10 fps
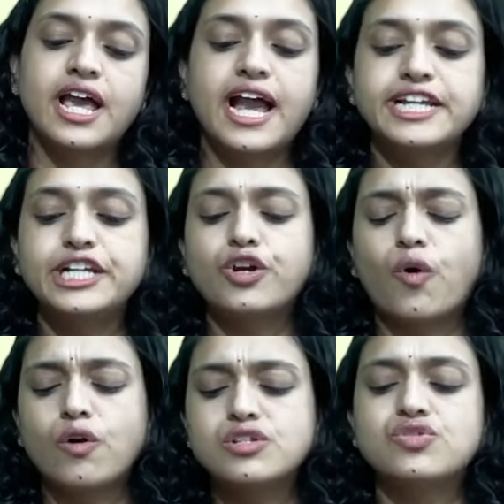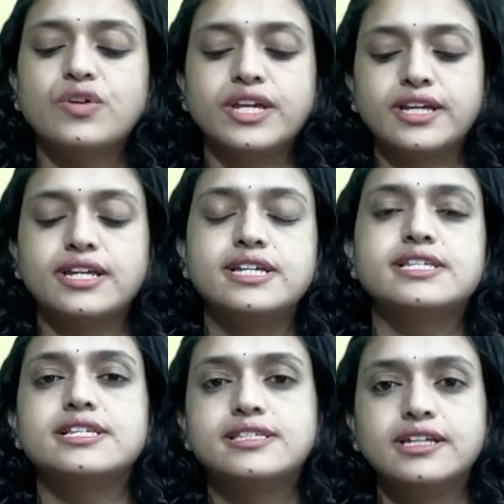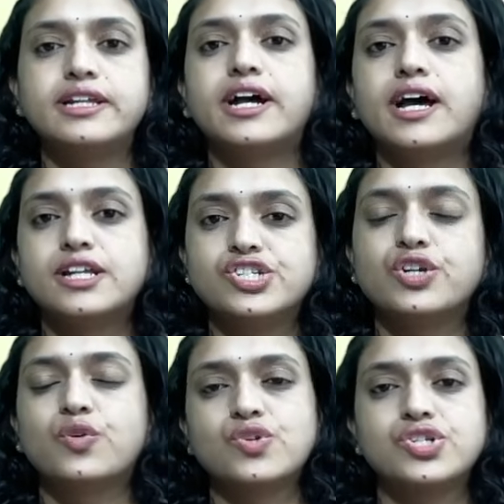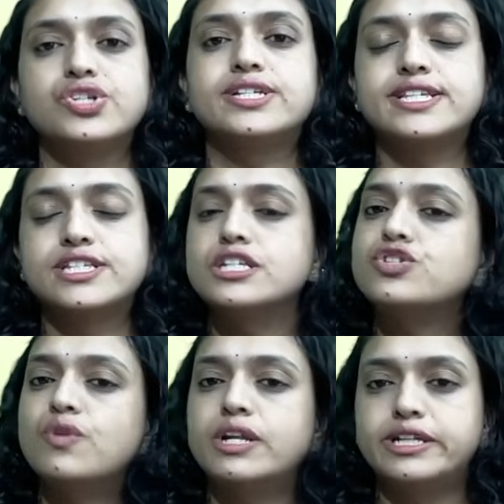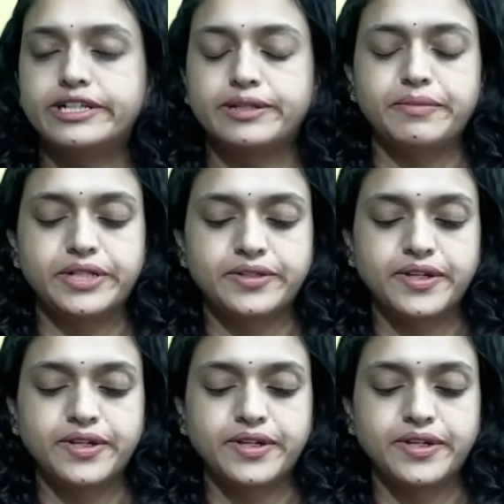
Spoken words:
and it also increases the tarnish and corrosion resistance to a little bit.